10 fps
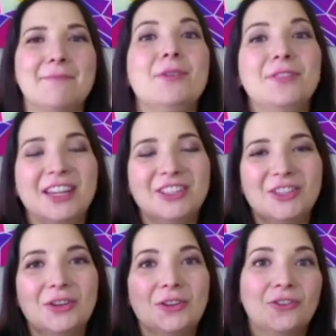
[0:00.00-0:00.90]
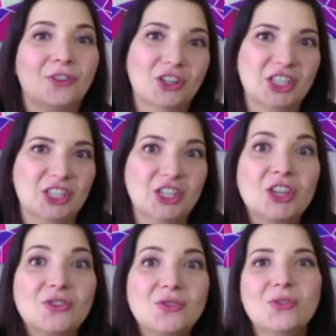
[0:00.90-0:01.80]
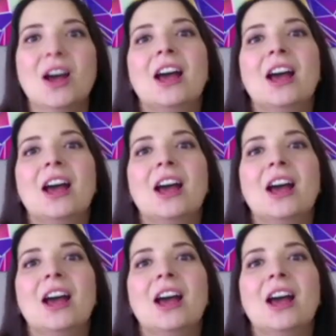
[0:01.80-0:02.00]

moving to version two,